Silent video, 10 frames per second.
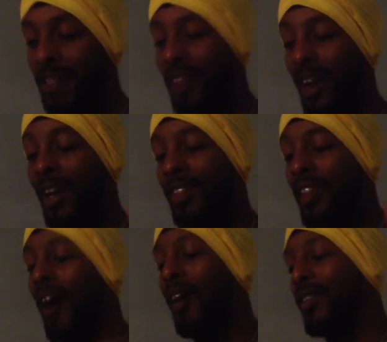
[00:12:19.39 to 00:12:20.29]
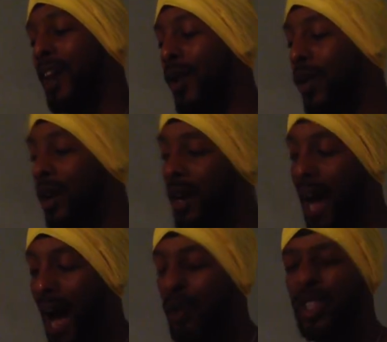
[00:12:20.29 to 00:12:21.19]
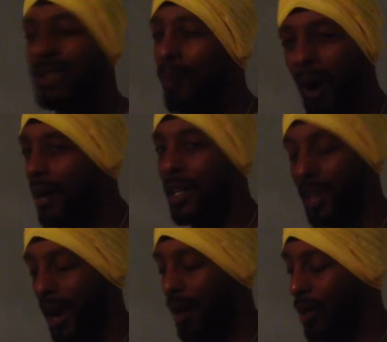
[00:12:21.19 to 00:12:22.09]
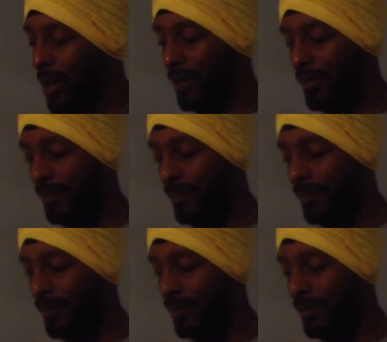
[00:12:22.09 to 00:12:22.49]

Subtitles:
They thought they were outsmarting Yahweh.